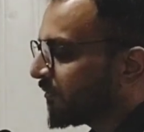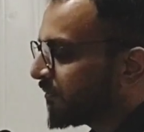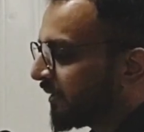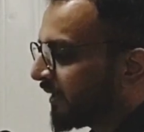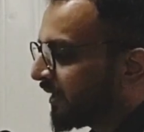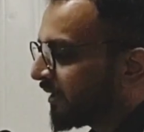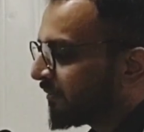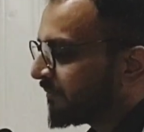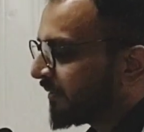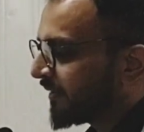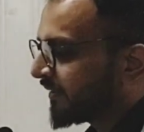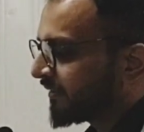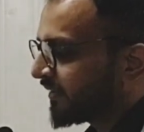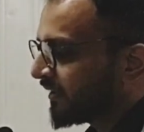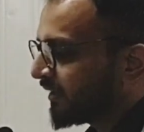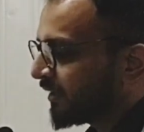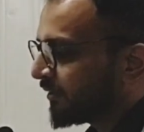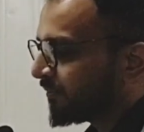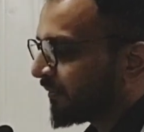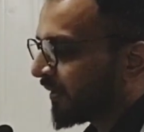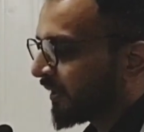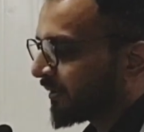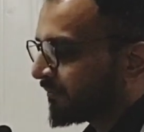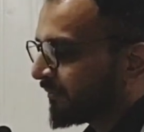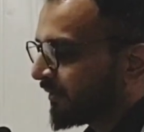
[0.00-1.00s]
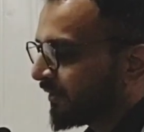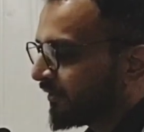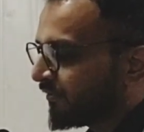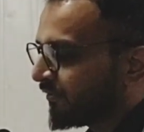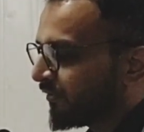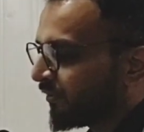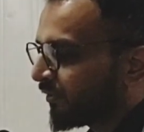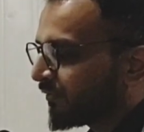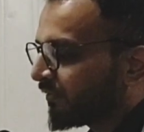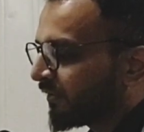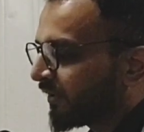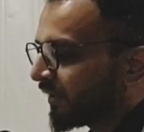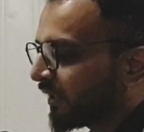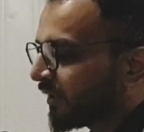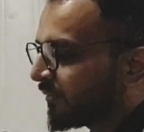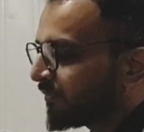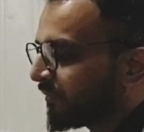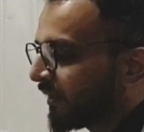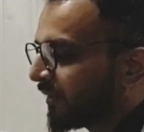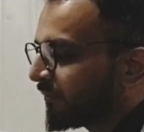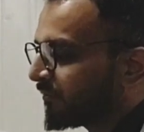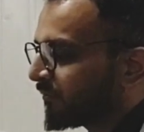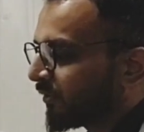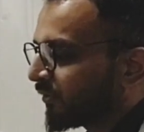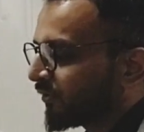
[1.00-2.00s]
by our medicine department for workup
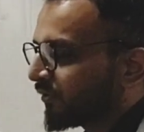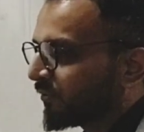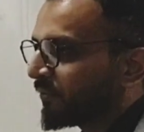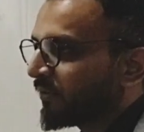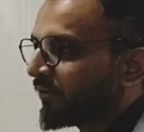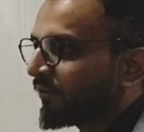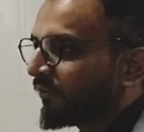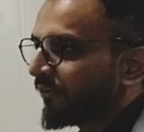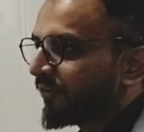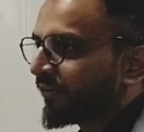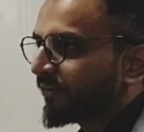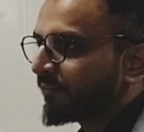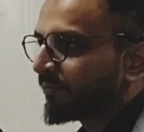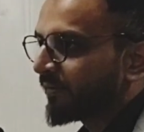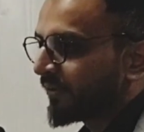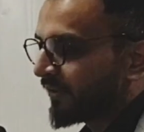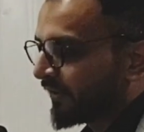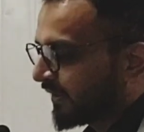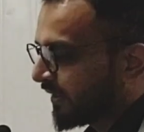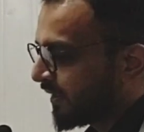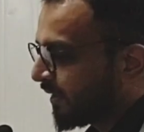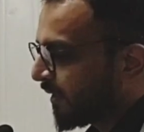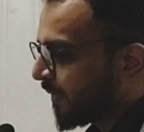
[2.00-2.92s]
and possible treatment.